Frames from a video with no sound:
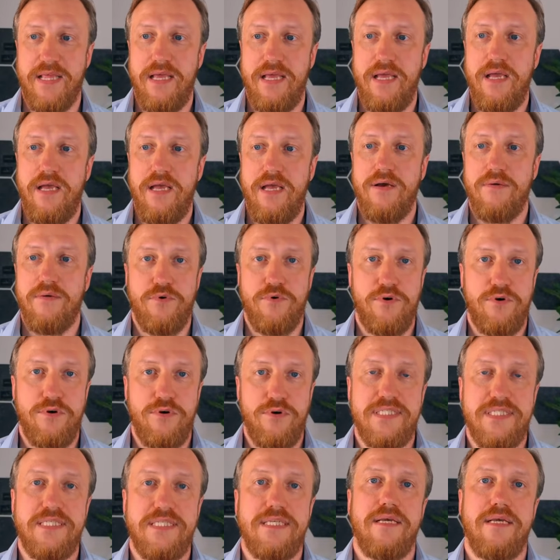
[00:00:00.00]

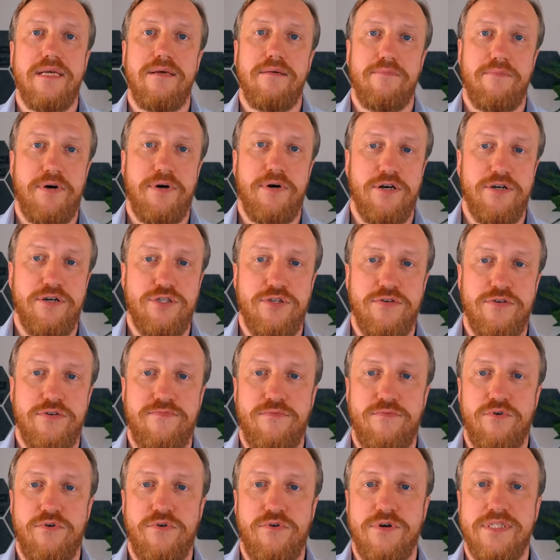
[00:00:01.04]
Words, parts of
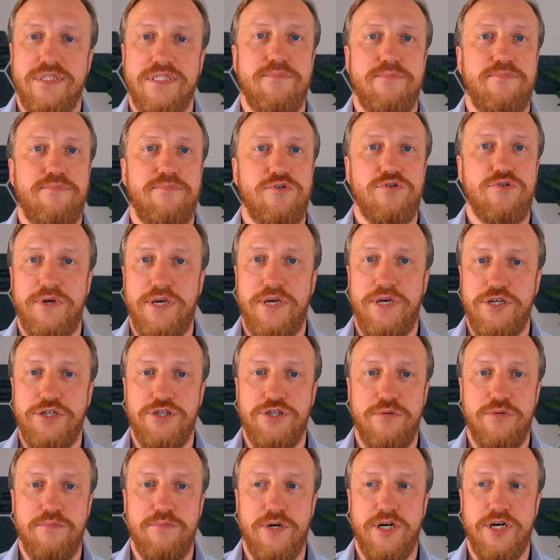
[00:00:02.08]
words,
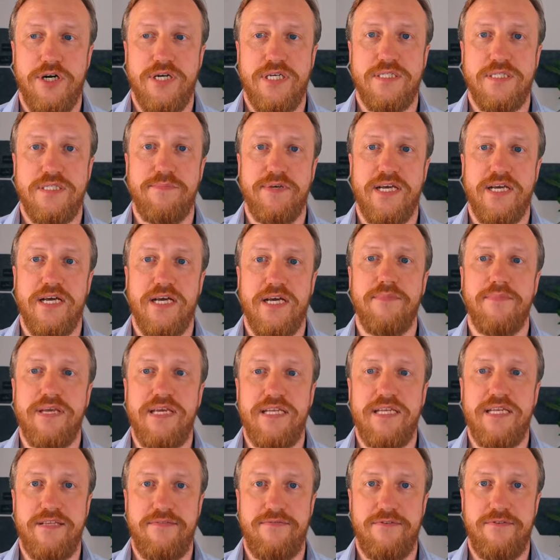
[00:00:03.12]
punctuation marks become
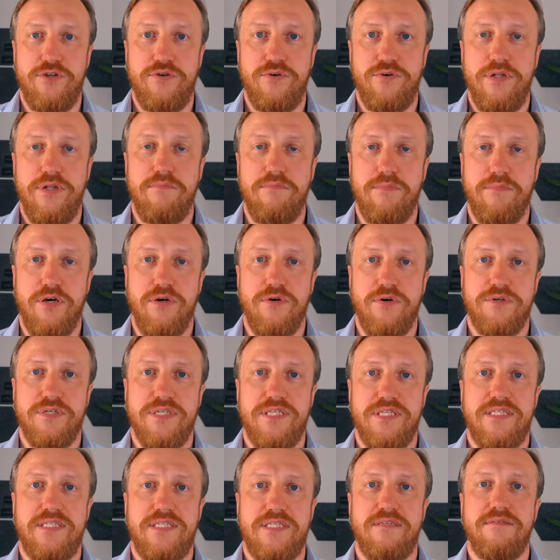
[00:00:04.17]
individual
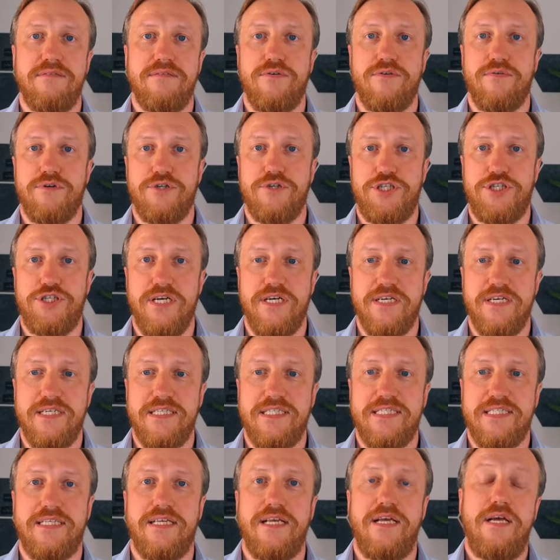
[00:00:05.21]
blocks,
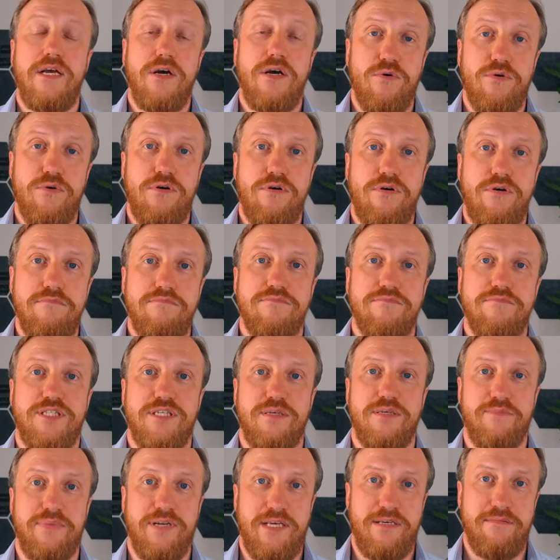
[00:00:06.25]
chunks, or
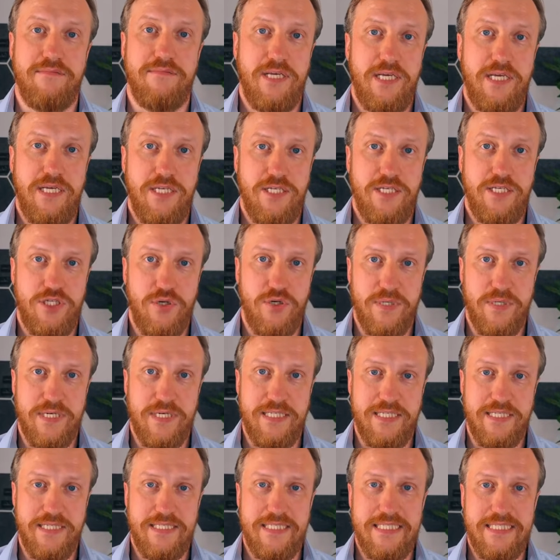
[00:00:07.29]
simply
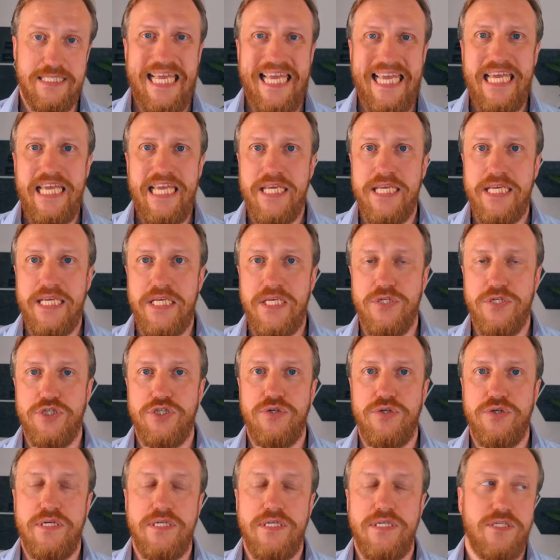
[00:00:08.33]
tokens.
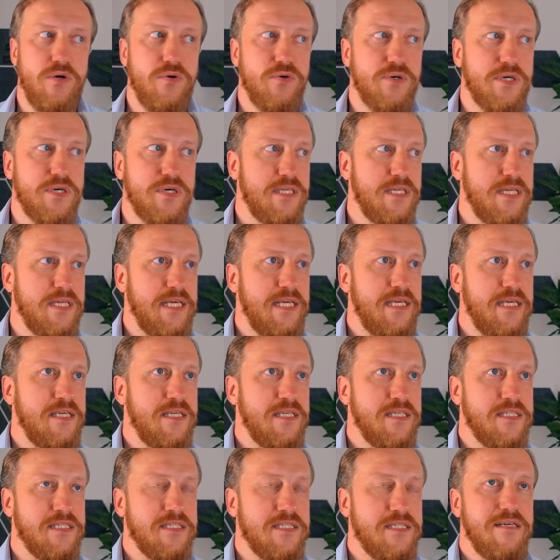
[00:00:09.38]
Usually token
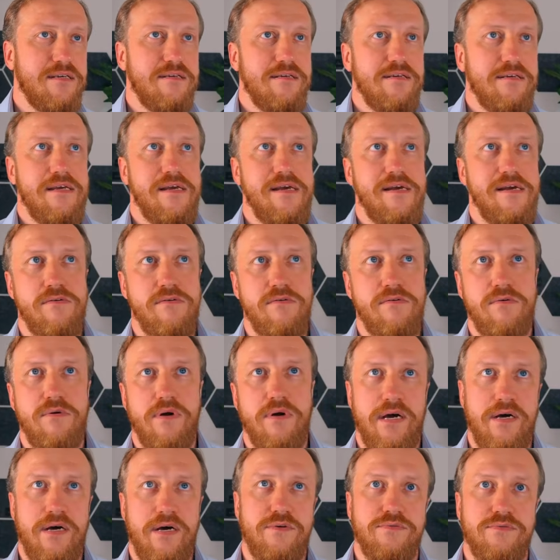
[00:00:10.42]
is
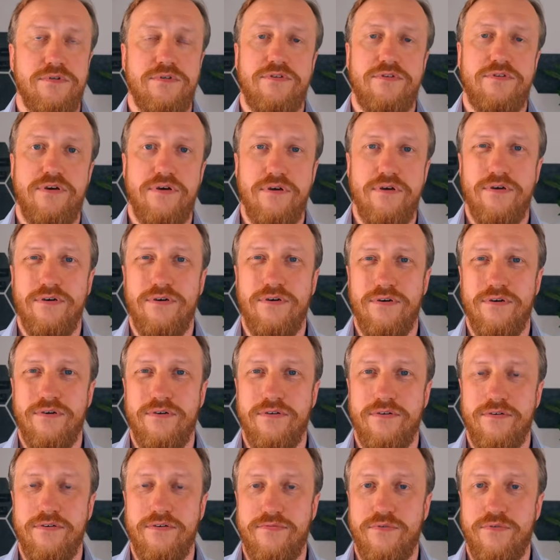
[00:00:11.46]
around
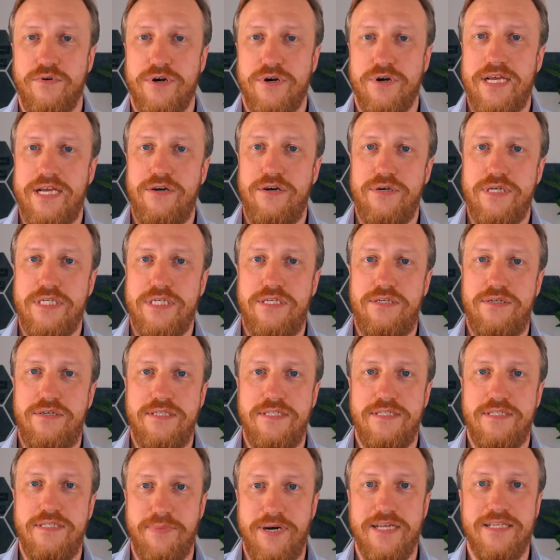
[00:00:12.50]
4
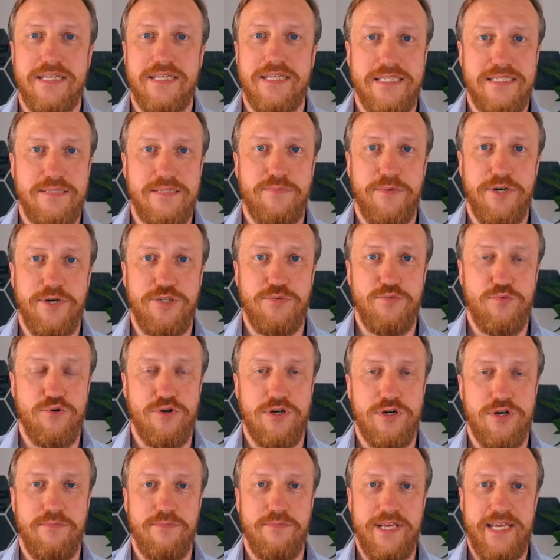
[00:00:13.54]
characters, but it's much more
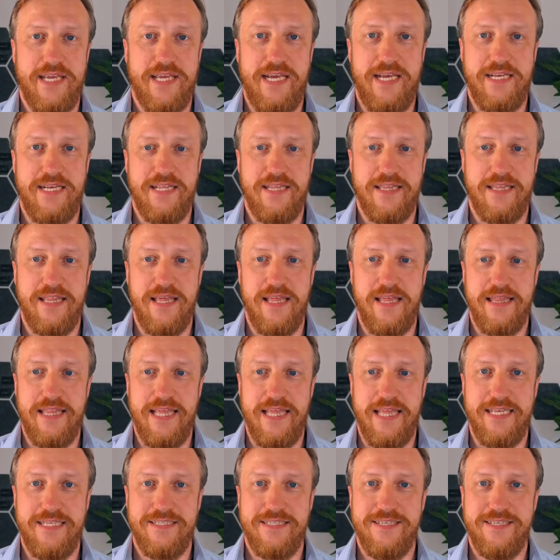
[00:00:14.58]
complicated than that.